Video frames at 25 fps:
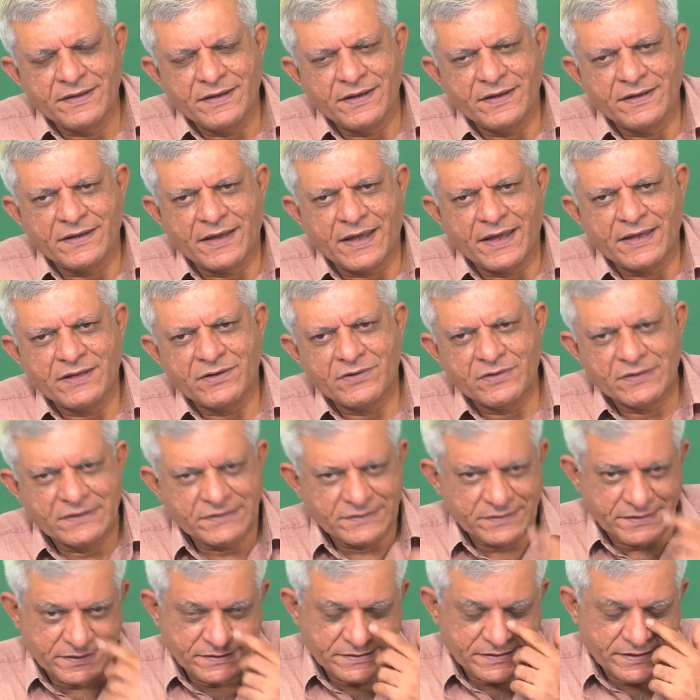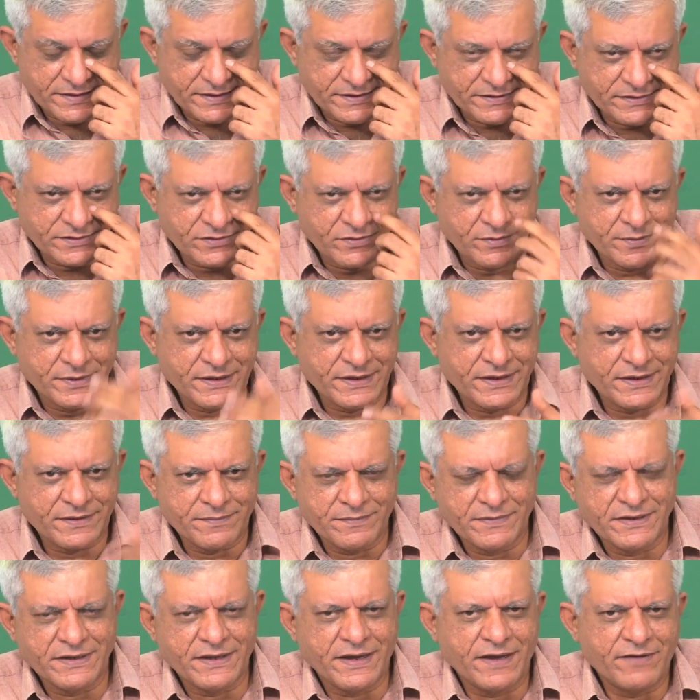In higher order search trees
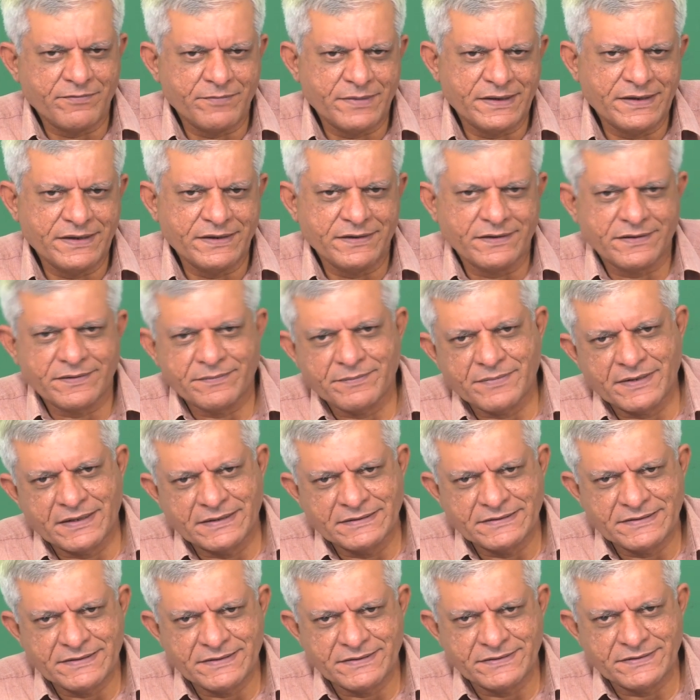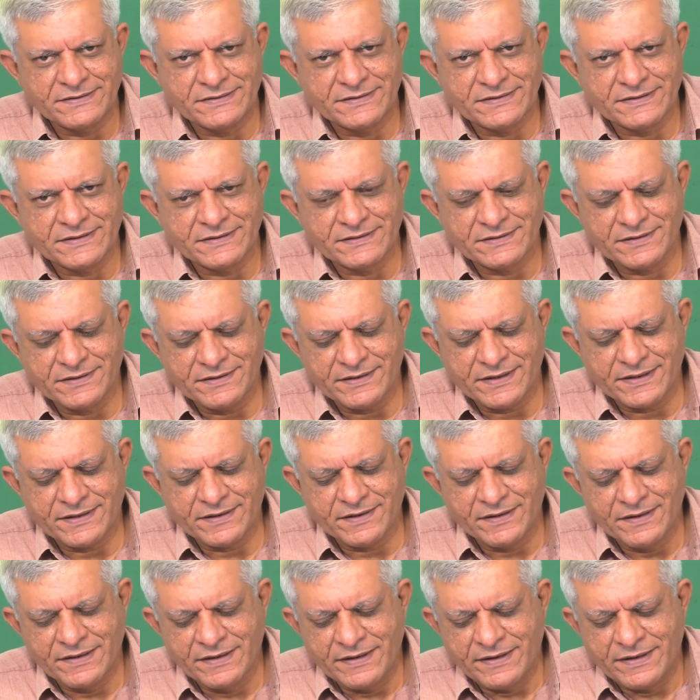it may have many branches essentially, and